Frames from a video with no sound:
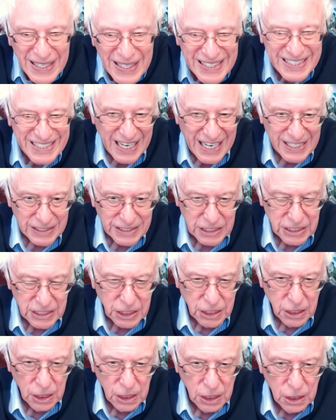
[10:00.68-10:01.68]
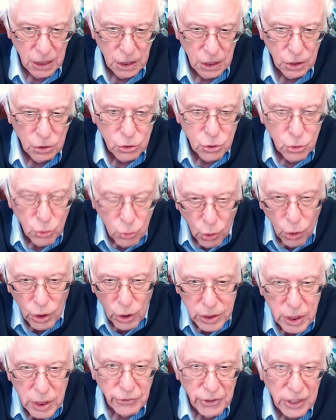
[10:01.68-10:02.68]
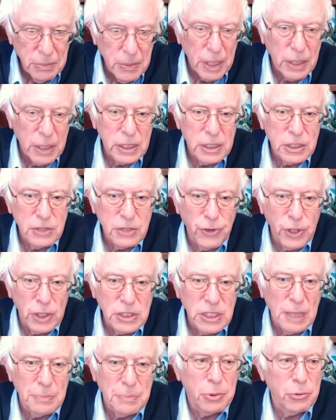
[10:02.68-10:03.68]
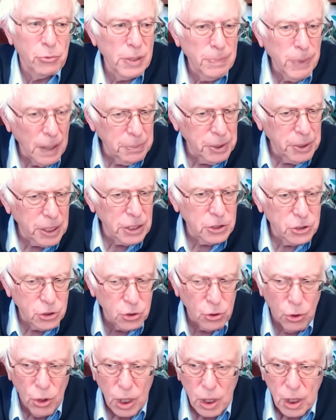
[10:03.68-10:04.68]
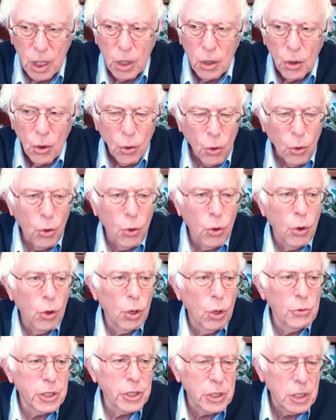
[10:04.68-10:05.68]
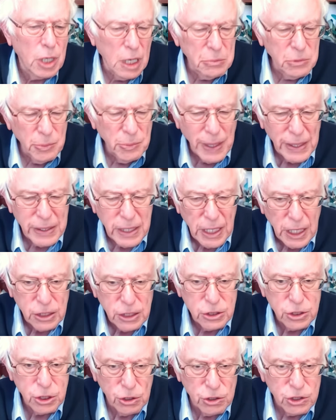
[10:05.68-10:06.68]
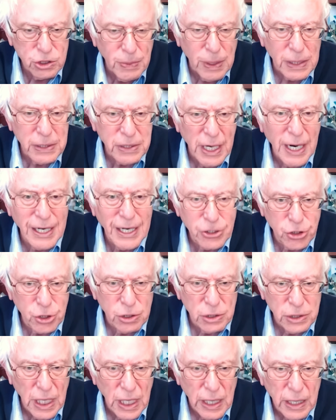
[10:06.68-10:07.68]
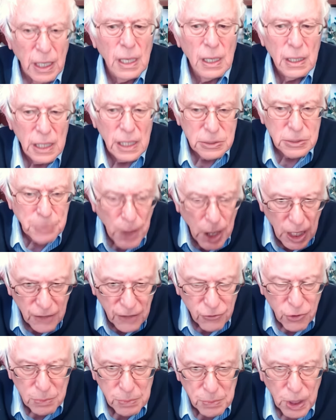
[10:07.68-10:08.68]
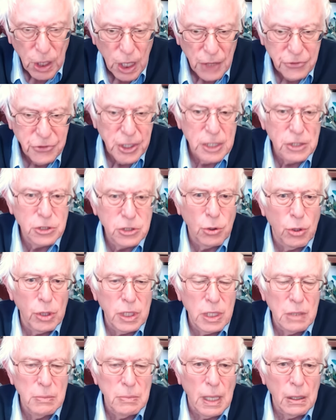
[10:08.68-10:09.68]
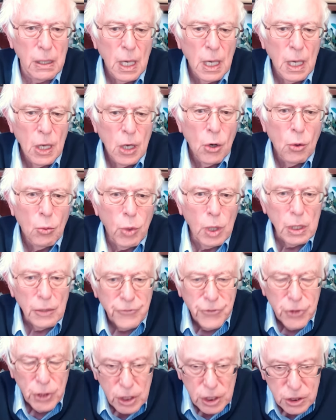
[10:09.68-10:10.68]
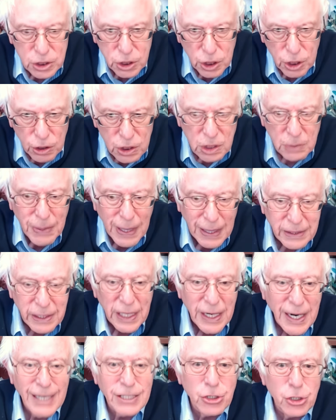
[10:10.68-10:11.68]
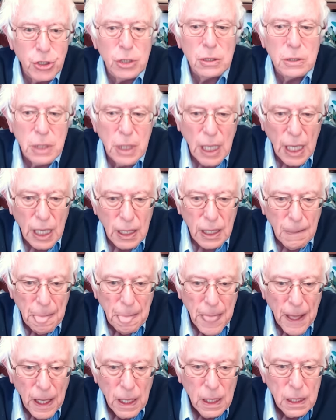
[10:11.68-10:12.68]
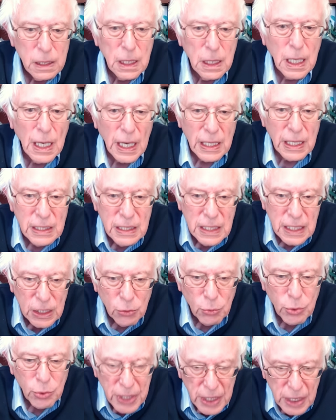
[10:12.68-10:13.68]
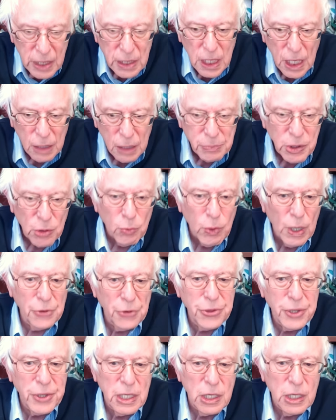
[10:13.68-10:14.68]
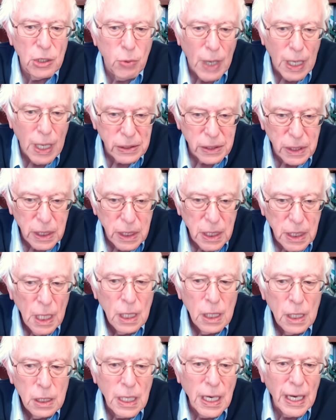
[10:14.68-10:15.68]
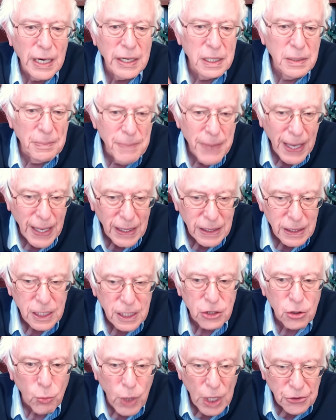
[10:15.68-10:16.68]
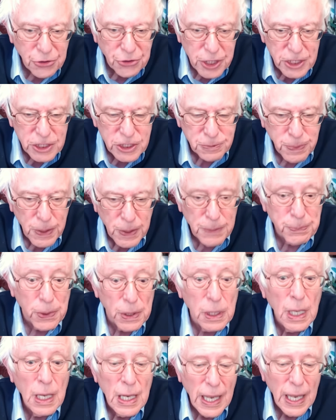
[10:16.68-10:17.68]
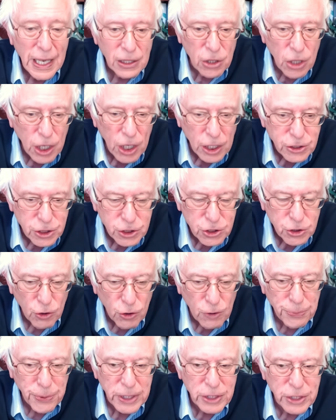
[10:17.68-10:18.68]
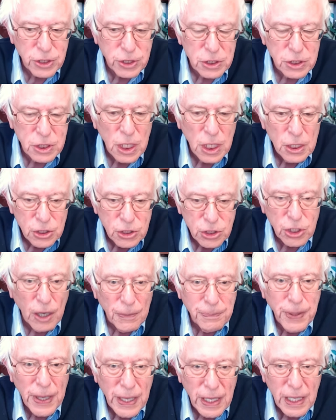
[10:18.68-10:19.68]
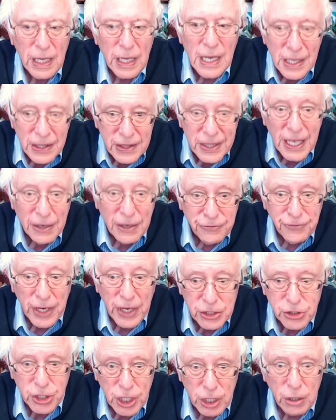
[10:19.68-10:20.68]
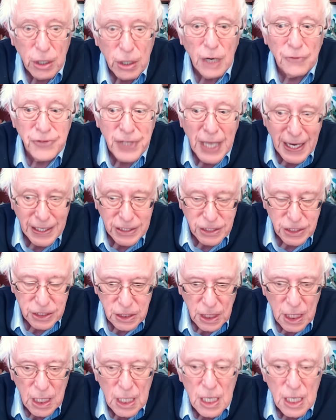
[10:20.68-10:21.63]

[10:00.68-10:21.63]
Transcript: sense to ordinary Americans. For example, Republicans talk all the time about their concerns about the national debt. That's part of what McCarthy is talking about. Well, if you're concerned about the national debt, you got to deal with income and wealth inequality. You got to demand that the wealthiest people and largest corporations start paying their fair share of taxes.